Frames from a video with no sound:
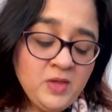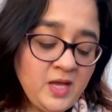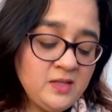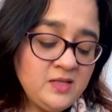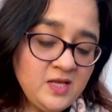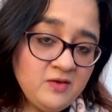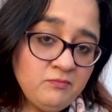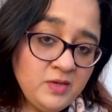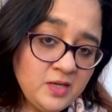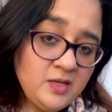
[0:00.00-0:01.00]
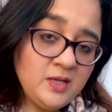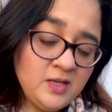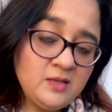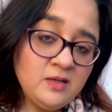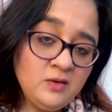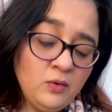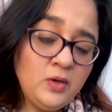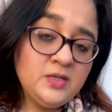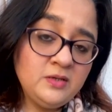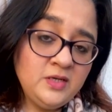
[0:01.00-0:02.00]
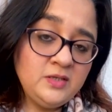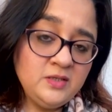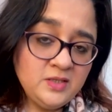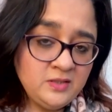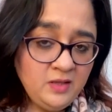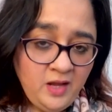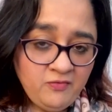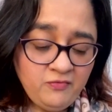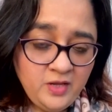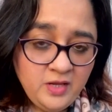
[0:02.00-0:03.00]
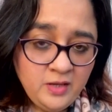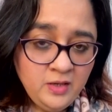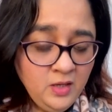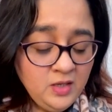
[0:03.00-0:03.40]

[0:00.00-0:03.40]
and they have made it got written in the FIR.